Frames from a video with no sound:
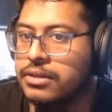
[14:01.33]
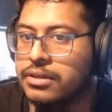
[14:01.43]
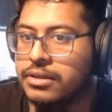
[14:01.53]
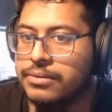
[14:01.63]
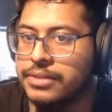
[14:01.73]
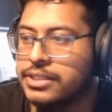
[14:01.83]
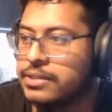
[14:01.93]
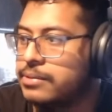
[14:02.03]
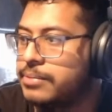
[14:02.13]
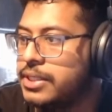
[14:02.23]
Oh, that's the
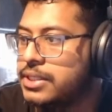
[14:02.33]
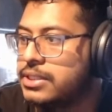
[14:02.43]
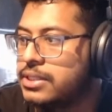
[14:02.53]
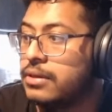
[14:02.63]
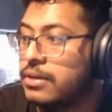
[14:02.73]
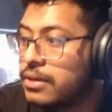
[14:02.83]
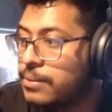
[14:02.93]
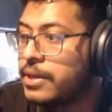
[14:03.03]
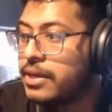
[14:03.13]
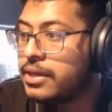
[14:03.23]
wrong piece.
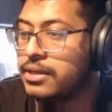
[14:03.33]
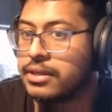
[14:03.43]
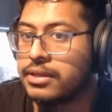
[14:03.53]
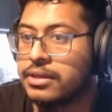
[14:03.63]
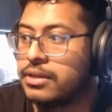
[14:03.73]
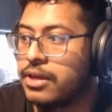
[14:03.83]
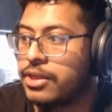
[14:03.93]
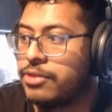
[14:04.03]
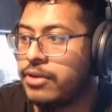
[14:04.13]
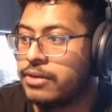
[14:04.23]
Okay.
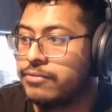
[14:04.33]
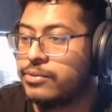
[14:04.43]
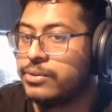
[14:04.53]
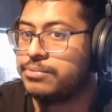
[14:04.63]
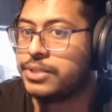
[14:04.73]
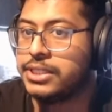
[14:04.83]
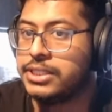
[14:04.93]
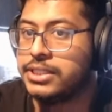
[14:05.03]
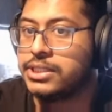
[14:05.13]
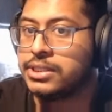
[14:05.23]
three out of four, pretty
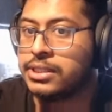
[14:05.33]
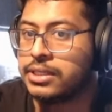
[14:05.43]
decent.